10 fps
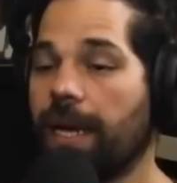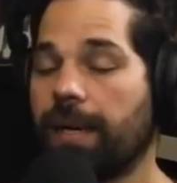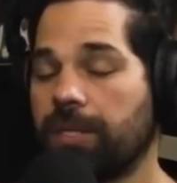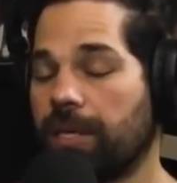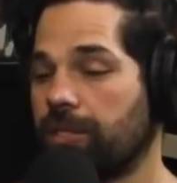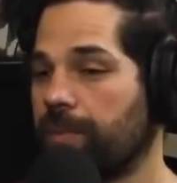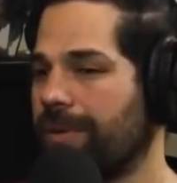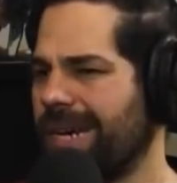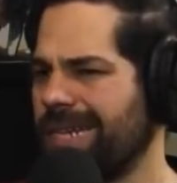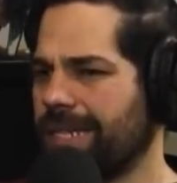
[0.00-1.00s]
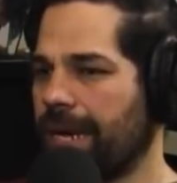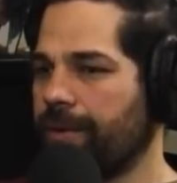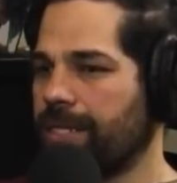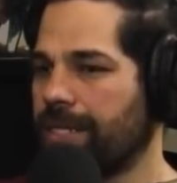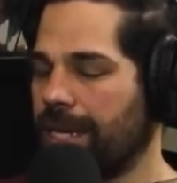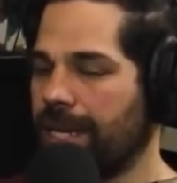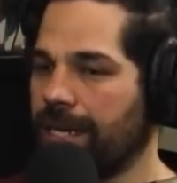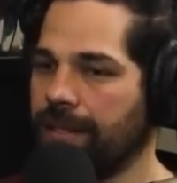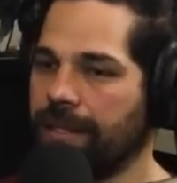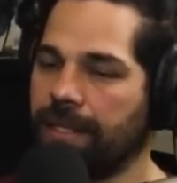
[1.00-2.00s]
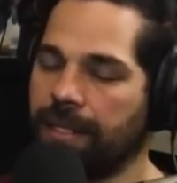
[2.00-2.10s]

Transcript: Yeah, I'm sorry. So price, I would say,